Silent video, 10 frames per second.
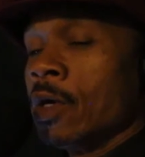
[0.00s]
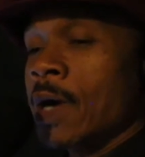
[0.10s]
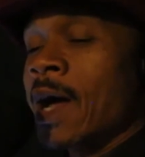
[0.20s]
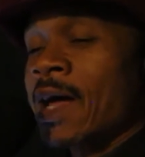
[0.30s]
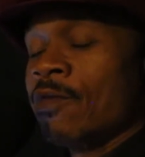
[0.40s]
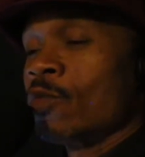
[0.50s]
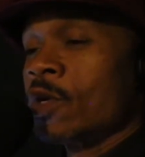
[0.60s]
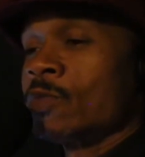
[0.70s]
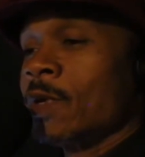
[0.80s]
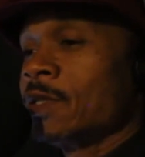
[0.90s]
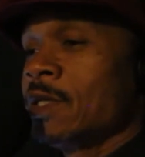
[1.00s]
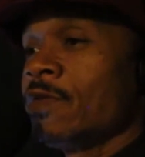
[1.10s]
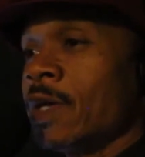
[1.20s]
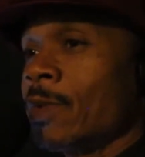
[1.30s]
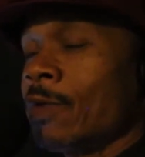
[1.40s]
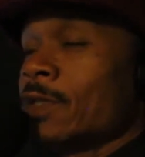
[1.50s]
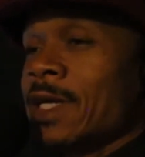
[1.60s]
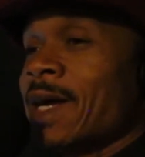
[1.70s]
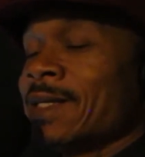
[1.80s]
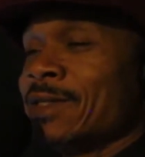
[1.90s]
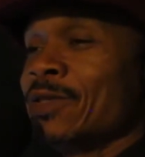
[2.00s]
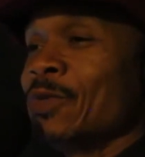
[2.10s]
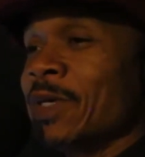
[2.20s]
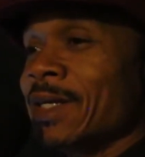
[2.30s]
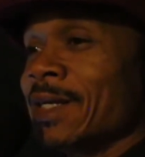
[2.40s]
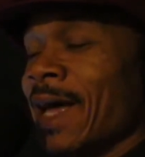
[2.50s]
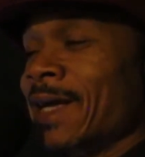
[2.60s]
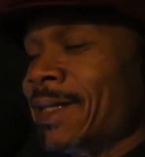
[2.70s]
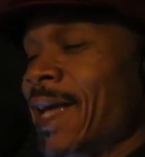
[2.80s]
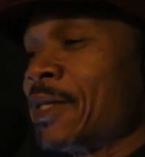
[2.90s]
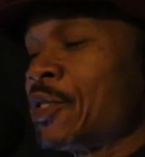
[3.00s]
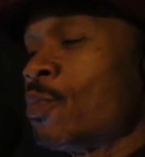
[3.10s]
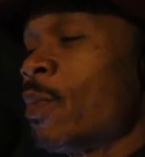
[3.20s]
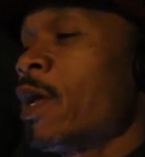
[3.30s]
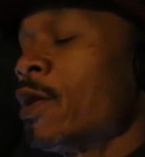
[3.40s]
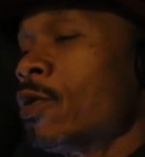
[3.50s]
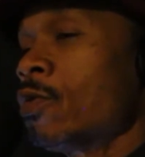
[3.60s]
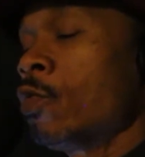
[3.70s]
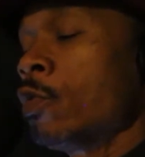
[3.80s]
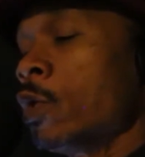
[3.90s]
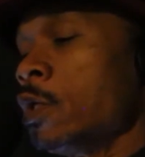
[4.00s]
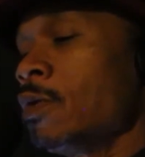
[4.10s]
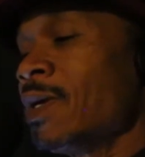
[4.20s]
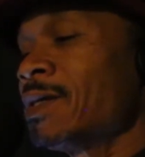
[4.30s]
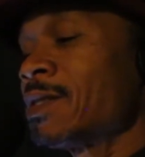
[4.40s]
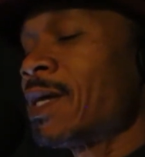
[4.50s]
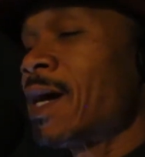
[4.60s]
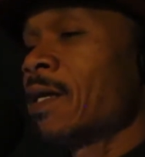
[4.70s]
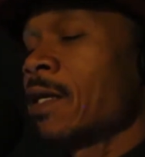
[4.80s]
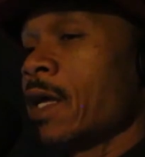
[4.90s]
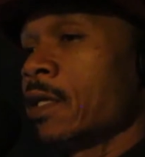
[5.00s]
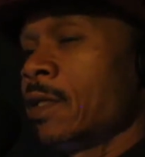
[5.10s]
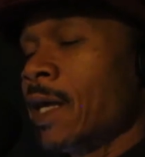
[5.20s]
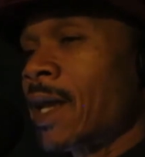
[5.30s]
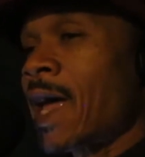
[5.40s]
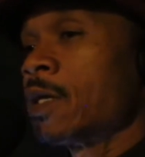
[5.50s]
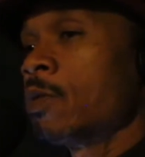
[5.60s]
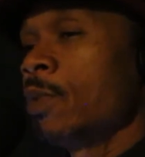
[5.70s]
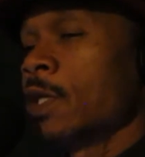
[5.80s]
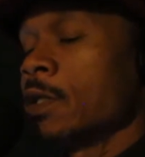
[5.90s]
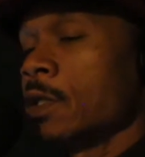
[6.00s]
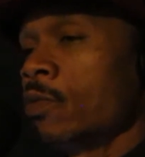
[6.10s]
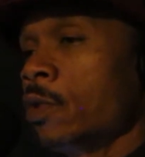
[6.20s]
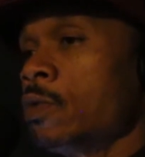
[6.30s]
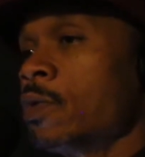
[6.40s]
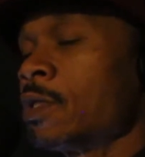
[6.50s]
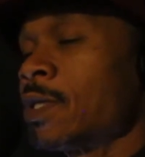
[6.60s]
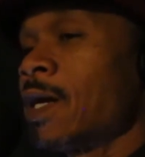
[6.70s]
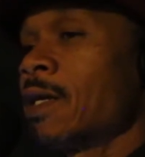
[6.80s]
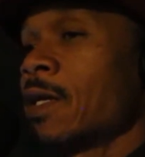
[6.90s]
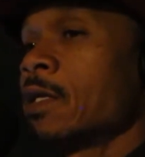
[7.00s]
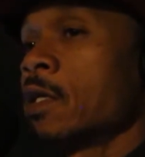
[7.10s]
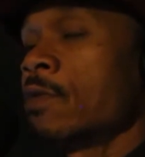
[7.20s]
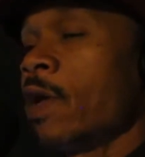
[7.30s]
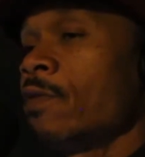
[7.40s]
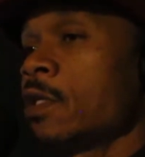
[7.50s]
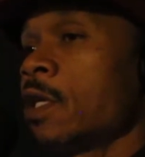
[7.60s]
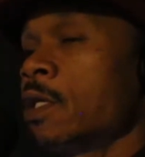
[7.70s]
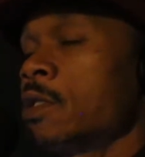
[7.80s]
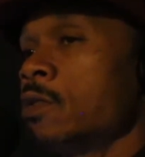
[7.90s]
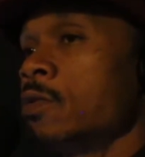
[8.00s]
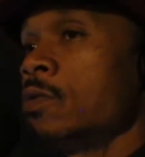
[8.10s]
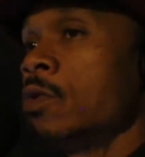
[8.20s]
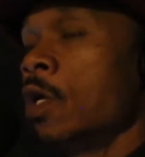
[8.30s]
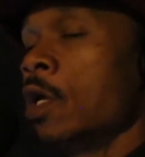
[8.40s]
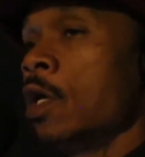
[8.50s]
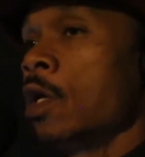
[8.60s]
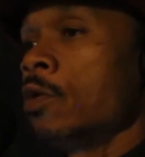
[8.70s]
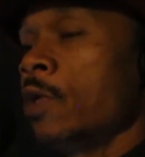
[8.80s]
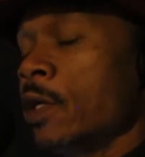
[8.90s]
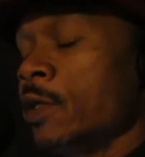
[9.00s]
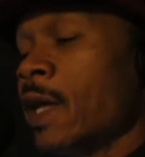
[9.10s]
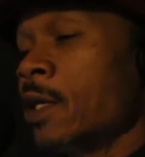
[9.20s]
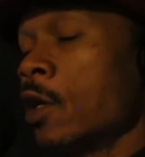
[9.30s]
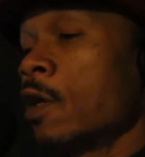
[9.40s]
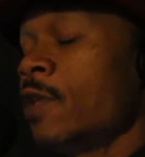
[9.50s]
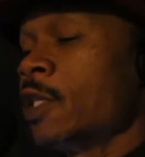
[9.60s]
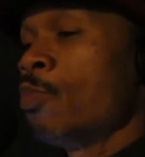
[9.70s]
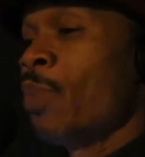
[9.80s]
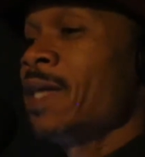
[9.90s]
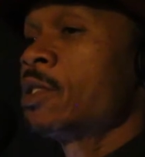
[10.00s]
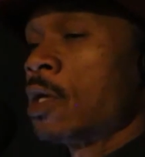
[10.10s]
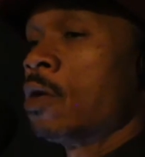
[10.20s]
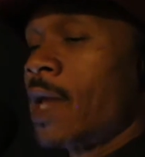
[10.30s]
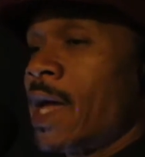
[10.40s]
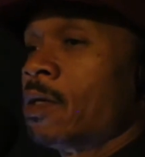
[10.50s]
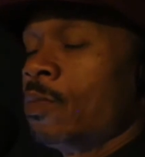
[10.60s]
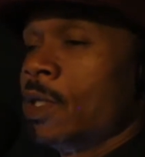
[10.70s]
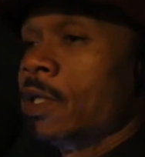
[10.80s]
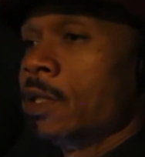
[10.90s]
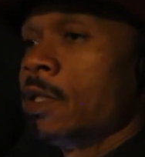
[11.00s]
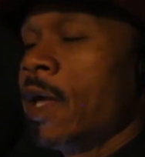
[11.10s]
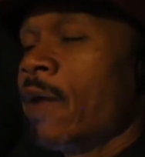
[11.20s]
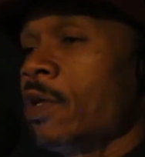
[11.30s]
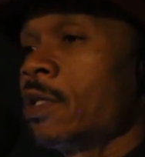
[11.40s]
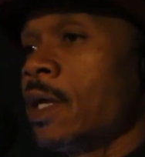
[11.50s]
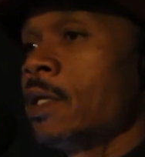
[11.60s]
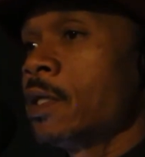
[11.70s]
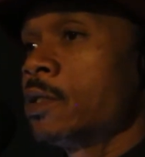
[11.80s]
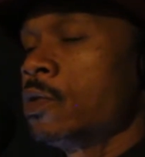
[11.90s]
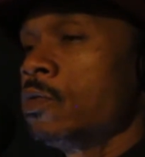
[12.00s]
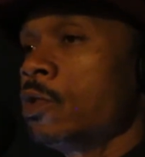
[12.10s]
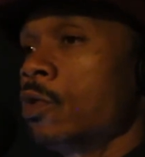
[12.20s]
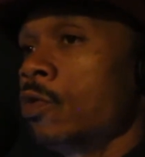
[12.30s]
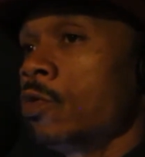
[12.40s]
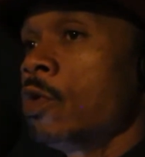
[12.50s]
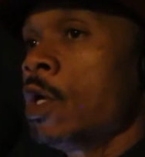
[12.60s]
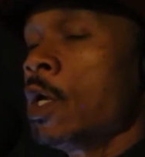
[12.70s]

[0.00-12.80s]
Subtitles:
I haven't brushed my teeth yet. I'm like, what that got to do with it? Like that smell, when you inside of that likability, when you inside of that love, everything that love that's based on likability, everything that you do